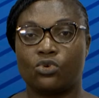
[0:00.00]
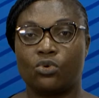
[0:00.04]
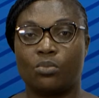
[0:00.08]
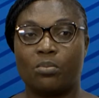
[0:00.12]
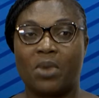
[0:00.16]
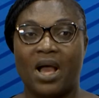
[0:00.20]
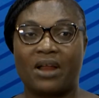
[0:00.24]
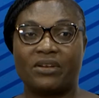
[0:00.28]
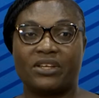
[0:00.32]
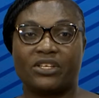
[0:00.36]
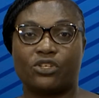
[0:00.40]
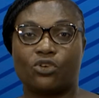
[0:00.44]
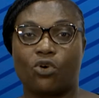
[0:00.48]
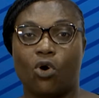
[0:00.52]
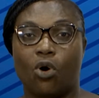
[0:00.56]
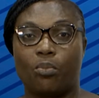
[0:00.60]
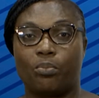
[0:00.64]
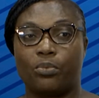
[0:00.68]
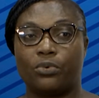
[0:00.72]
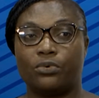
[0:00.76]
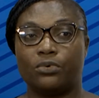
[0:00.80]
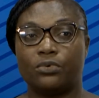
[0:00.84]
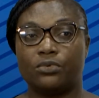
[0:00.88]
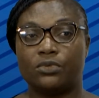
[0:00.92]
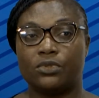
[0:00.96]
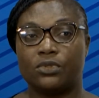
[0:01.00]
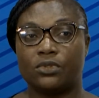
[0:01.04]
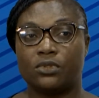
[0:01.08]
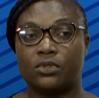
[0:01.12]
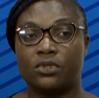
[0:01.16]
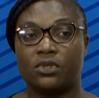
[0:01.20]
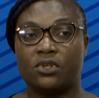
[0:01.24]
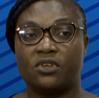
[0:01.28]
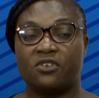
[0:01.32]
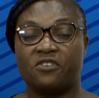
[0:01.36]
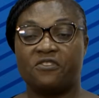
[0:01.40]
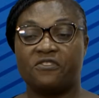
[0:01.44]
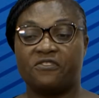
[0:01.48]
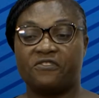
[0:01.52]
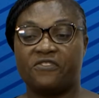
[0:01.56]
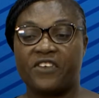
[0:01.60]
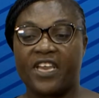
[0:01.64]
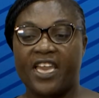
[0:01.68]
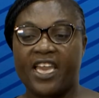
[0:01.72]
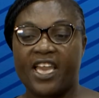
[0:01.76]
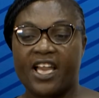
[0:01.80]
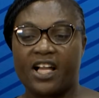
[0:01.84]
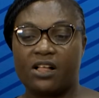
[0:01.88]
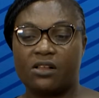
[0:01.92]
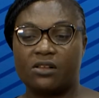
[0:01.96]
married couples
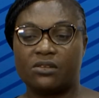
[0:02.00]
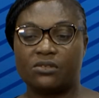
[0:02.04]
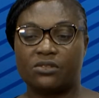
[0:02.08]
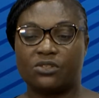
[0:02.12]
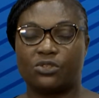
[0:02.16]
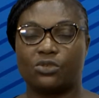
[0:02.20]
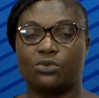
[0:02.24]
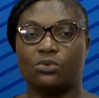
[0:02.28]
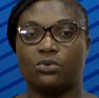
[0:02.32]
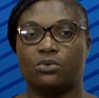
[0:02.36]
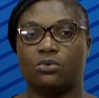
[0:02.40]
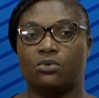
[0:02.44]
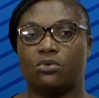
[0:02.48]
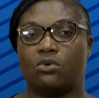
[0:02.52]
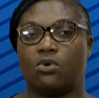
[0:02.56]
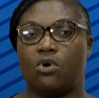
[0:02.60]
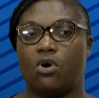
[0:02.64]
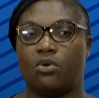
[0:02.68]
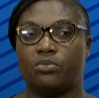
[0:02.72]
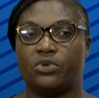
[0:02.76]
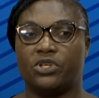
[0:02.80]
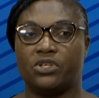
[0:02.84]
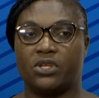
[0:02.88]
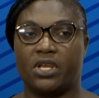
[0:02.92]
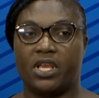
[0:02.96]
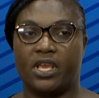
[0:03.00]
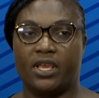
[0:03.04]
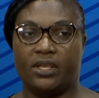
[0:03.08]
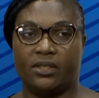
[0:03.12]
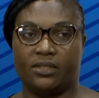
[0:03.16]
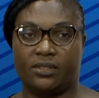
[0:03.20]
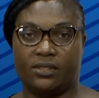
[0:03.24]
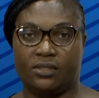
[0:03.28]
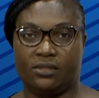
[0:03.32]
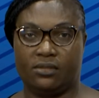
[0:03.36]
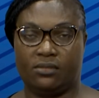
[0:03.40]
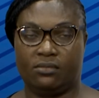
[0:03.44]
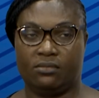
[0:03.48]
fail to communicate,